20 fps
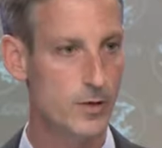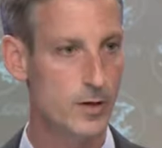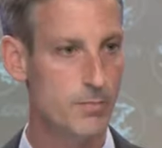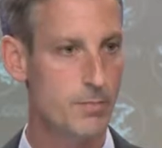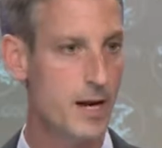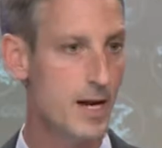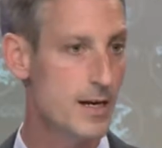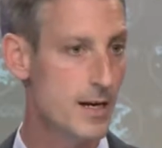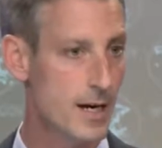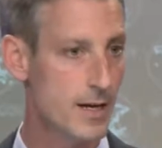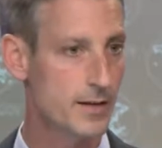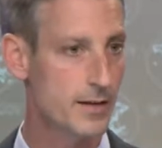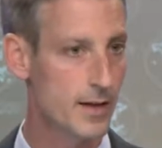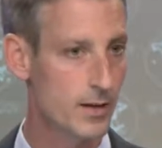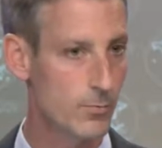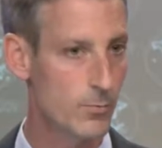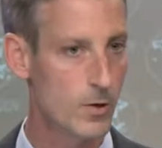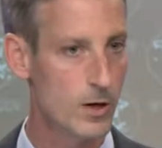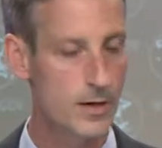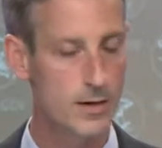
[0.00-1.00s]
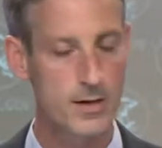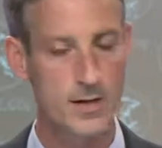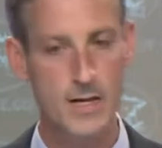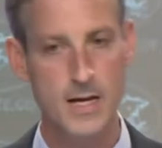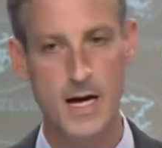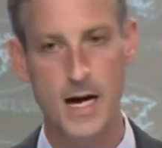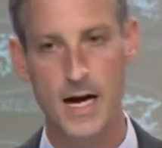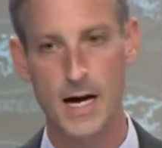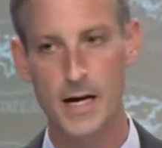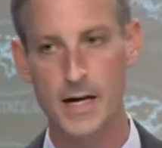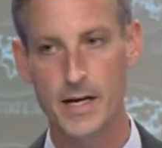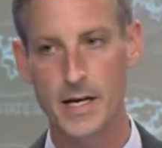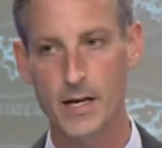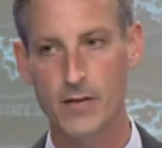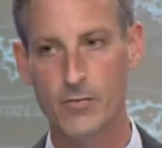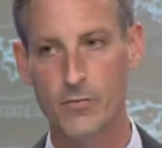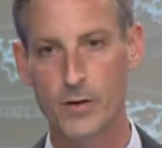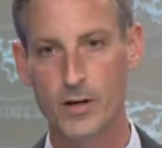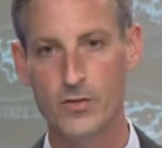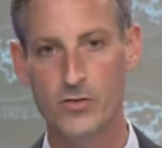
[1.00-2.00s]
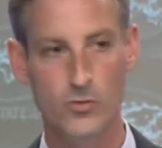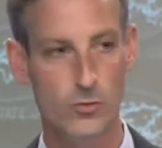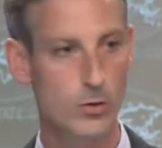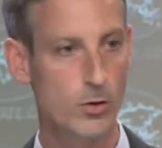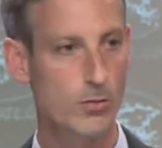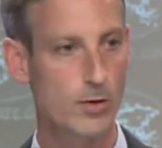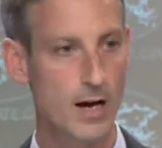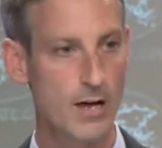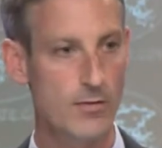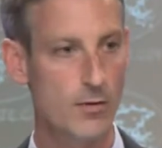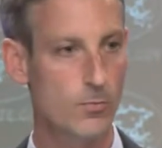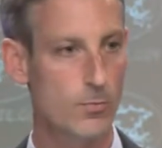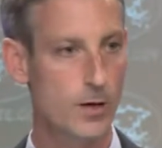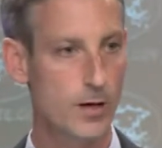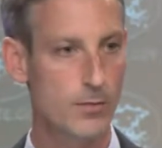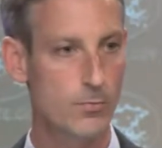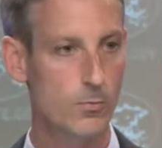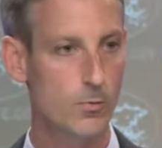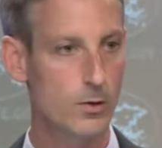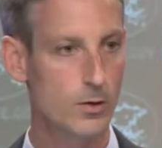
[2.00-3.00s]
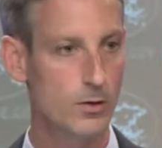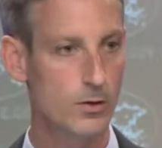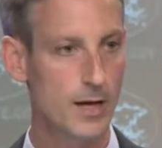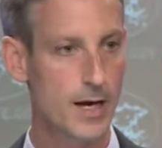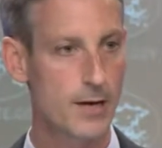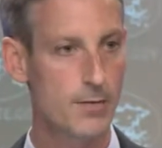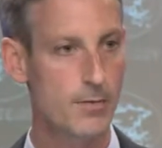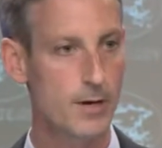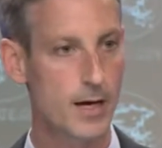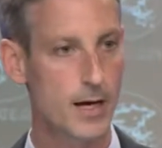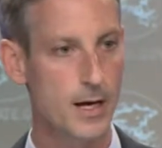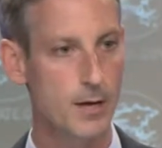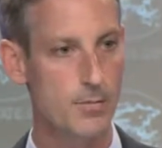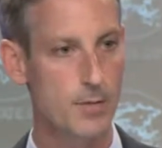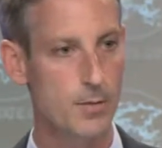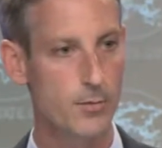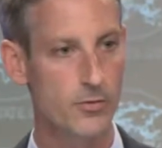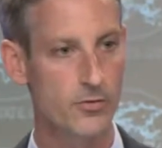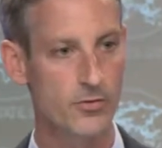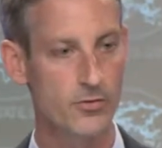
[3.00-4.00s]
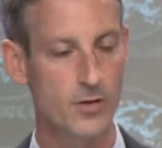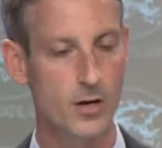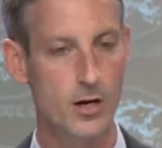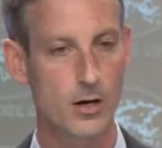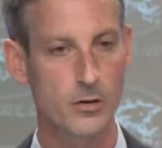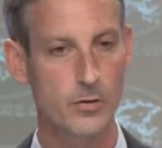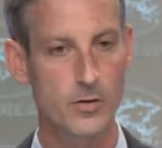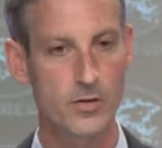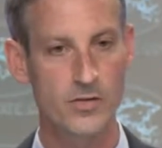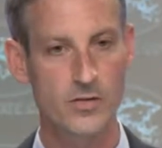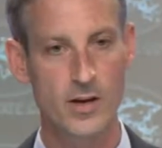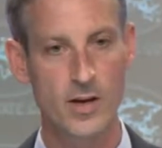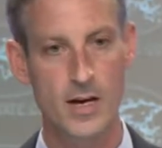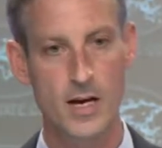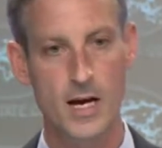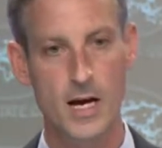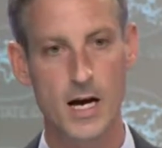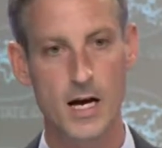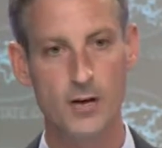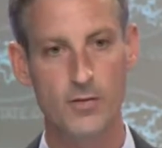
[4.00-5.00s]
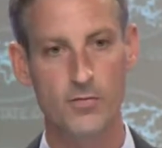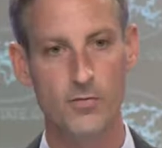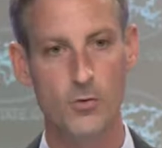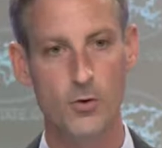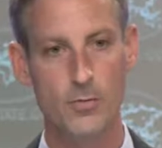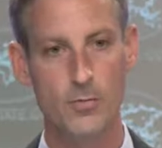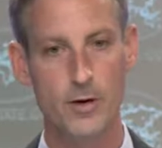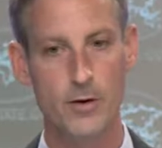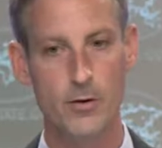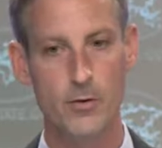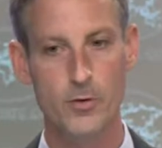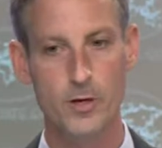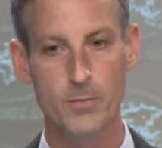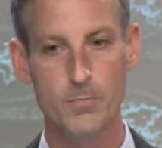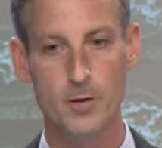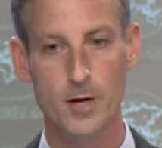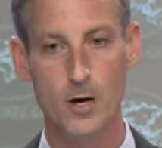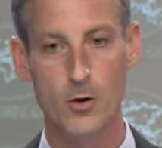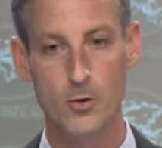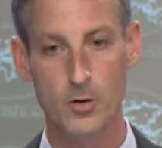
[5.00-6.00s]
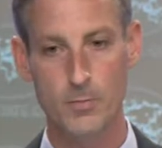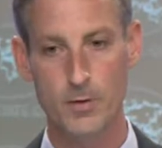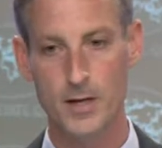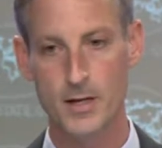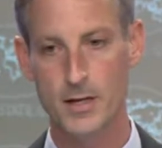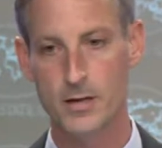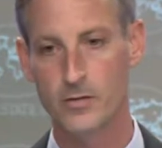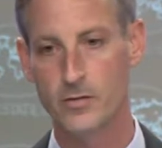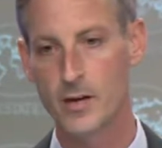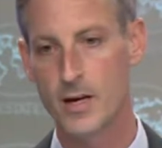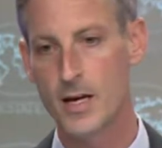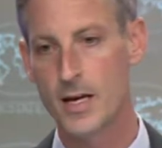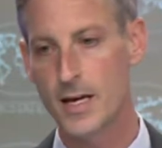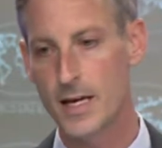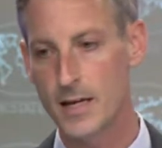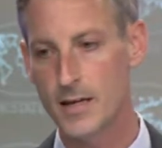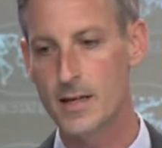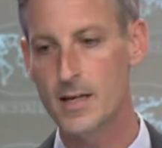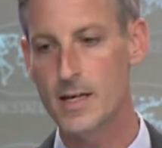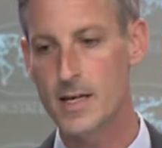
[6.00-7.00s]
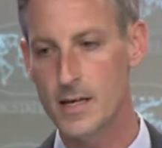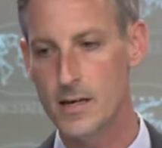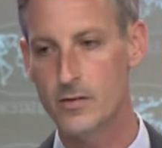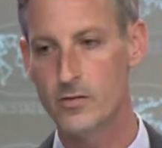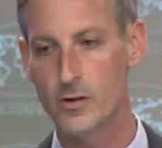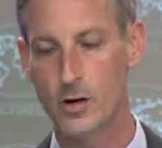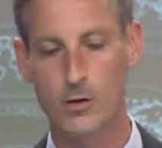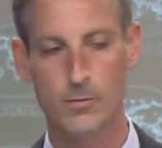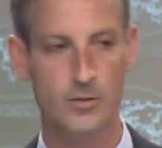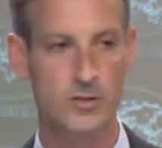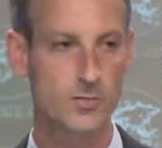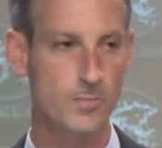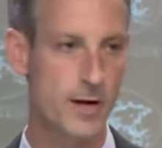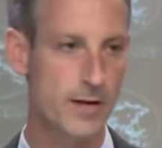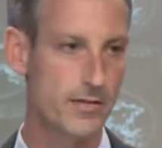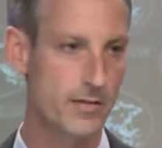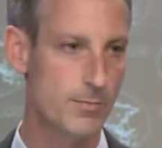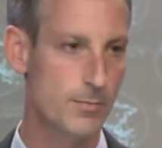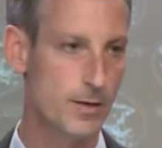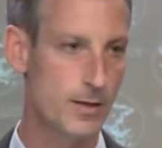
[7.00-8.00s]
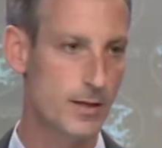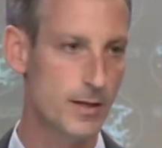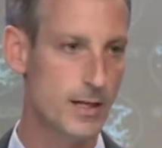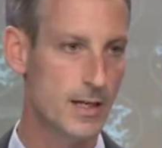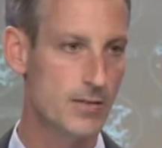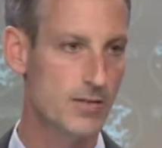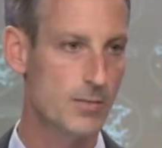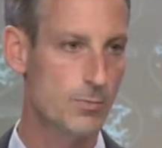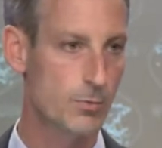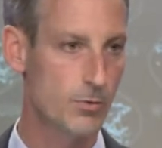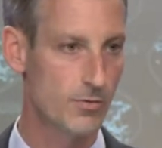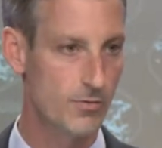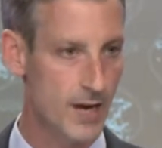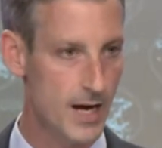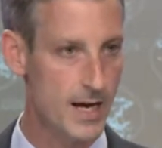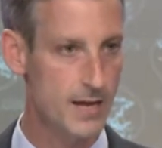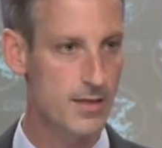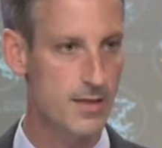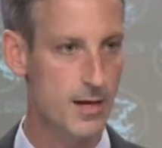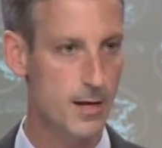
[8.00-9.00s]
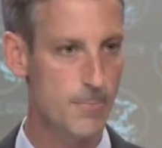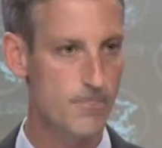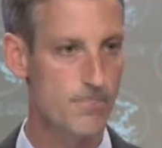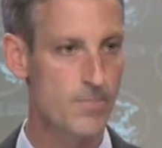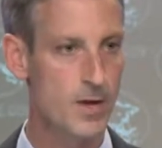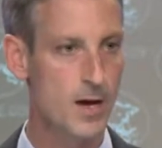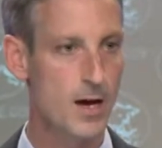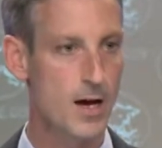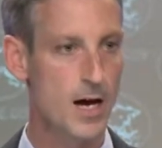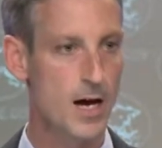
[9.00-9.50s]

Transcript: We may not get one. If we do arrive at one, we'll let members of Congress form their own opinions. It is our responsibility to provide them